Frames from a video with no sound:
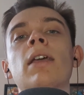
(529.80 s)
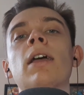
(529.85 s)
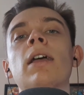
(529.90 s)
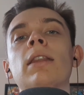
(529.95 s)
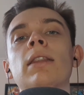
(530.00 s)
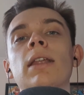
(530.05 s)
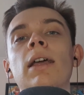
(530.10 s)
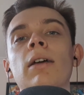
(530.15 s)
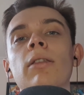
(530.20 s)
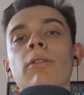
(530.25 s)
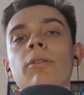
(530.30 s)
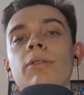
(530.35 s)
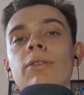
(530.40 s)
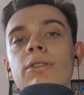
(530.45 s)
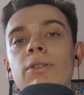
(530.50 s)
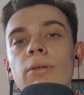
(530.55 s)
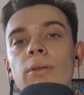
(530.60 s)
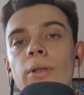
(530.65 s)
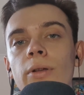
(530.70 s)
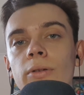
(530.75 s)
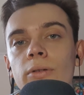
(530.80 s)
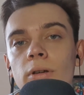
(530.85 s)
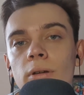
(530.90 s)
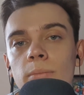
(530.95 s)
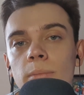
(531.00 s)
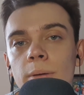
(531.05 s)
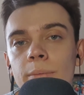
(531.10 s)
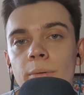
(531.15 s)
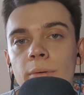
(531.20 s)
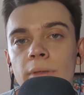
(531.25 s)
and now there is no longer a
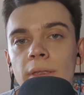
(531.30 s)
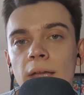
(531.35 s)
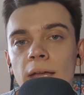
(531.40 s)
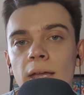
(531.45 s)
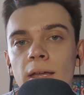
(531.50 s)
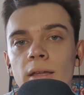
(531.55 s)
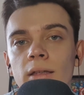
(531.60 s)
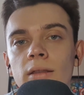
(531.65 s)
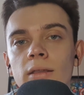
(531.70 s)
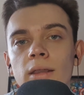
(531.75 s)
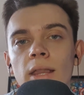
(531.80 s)
bubble there.